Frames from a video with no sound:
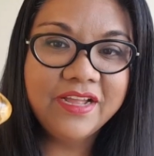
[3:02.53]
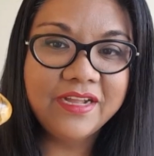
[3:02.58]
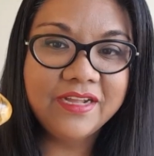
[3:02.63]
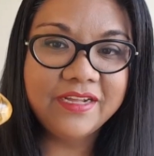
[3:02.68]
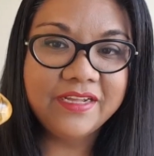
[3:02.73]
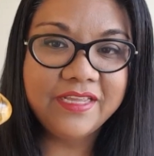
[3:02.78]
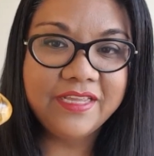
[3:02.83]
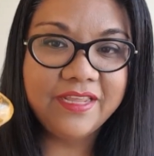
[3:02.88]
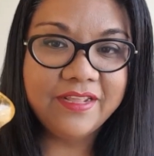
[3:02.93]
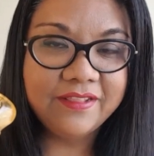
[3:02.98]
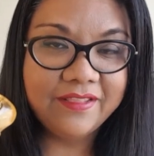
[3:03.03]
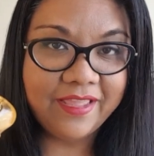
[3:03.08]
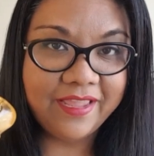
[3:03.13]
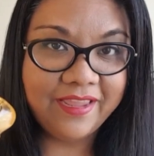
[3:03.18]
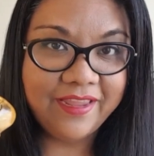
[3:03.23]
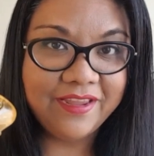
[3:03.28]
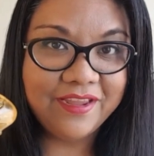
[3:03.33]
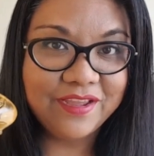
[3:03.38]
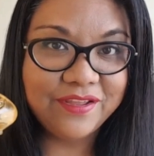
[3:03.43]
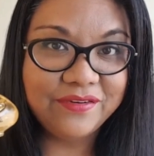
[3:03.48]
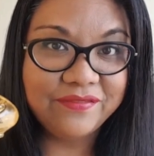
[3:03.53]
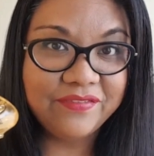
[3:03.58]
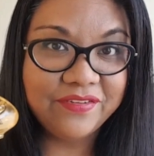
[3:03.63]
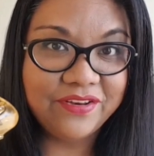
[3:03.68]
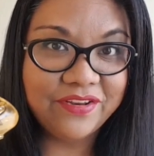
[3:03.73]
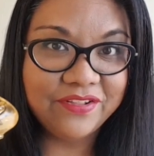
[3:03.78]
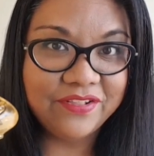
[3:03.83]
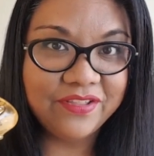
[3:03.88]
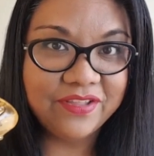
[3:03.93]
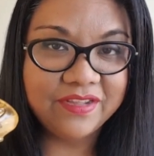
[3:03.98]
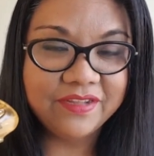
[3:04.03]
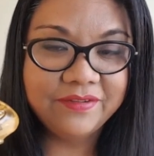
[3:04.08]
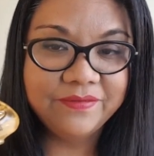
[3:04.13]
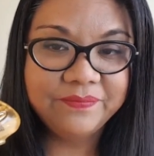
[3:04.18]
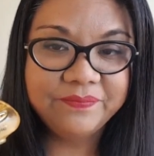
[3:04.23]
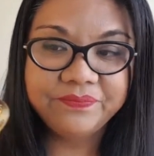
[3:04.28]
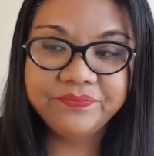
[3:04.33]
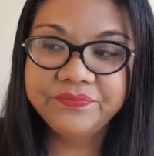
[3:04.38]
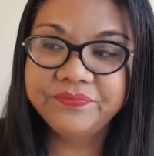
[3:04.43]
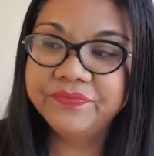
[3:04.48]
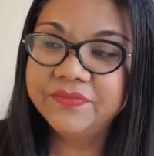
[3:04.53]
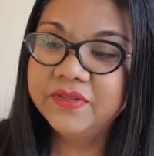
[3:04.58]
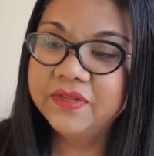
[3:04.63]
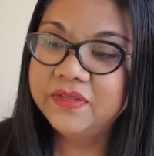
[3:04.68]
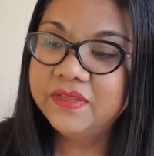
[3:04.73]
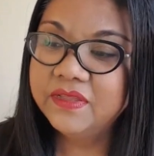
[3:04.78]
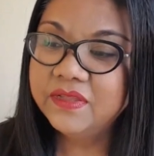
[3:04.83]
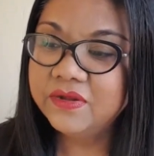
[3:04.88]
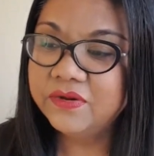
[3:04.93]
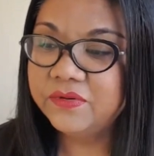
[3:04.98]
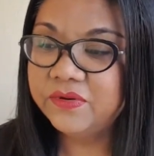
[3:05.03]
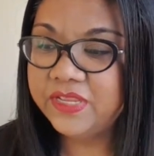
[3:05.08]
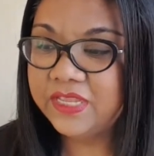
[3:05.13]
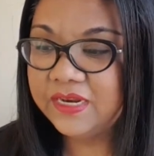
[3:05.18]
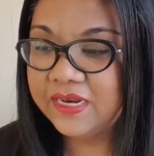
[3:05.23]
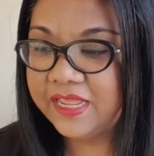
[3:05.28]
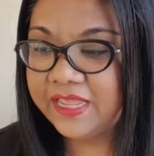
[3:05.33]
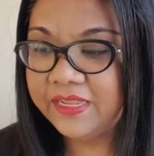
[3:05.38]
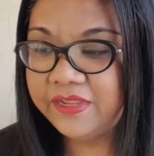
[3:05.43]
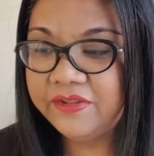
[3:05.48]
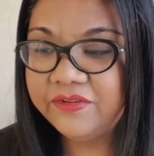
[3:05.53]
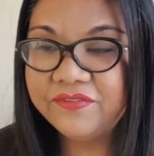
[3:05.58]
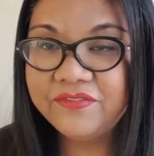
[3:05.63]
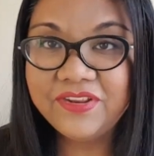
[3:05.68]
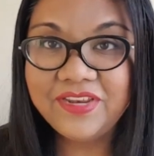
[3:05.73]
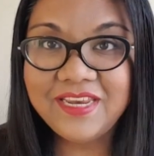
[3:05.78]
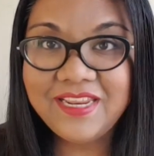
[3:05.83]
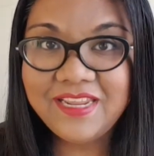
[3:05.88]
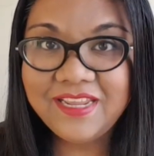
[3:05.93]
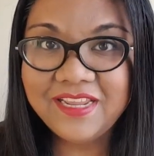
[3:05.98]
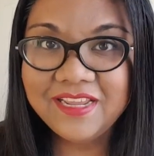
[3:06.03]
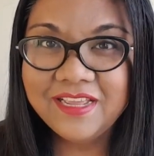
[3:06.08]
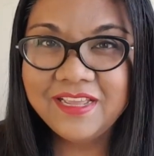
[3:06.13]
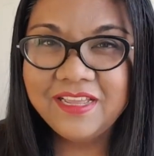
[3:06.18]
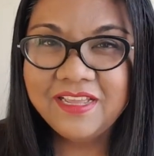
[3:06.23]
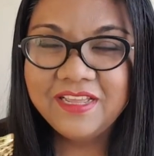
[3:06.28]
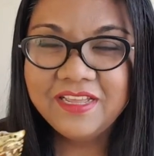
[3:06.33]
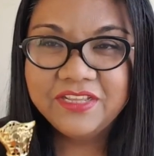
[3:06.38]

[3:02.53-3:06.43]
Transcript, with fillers: uh, Ylang and Vanilla or oh, Ylang Vanille.